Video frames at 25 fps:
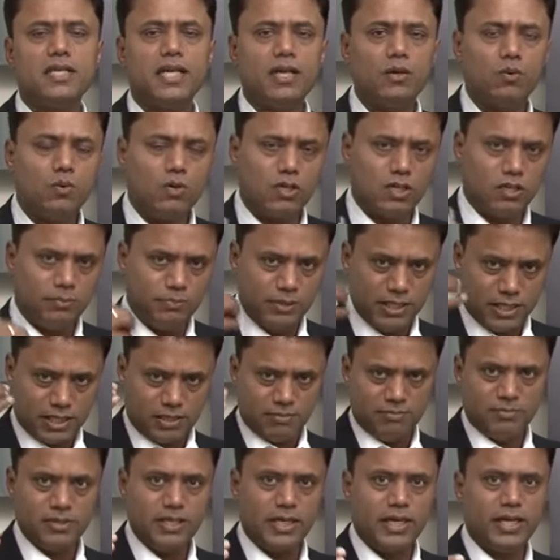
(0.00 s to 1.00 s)
I want to
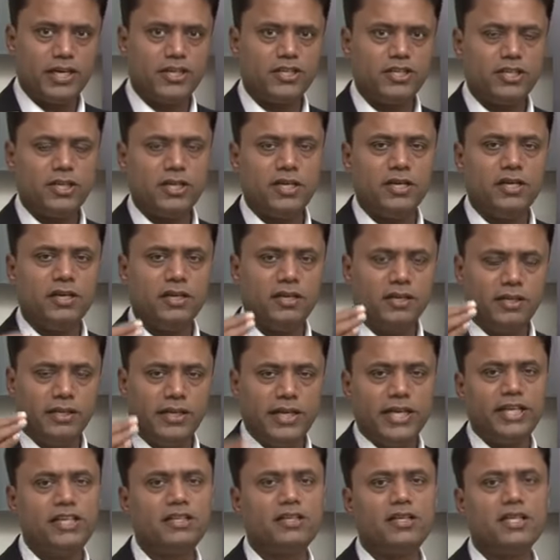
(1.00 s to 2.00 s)
become
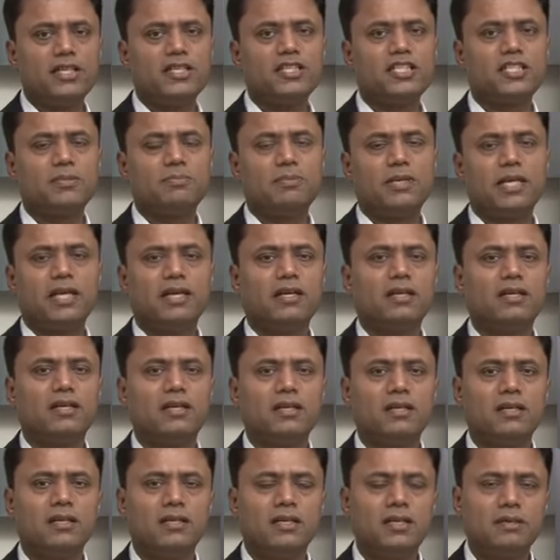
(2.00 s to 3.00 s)
leader in this
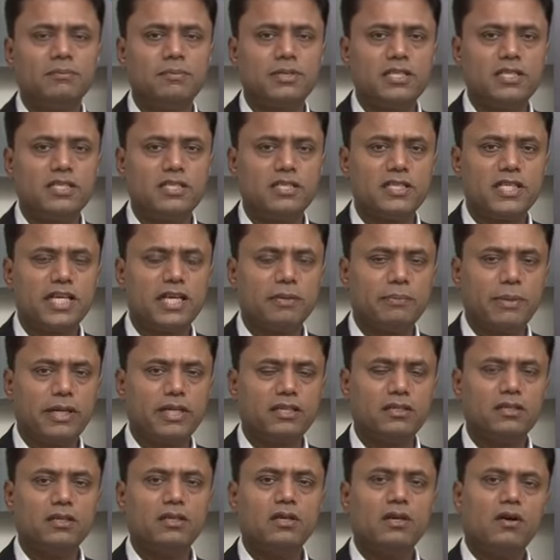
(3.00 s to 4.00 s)
particular business segment,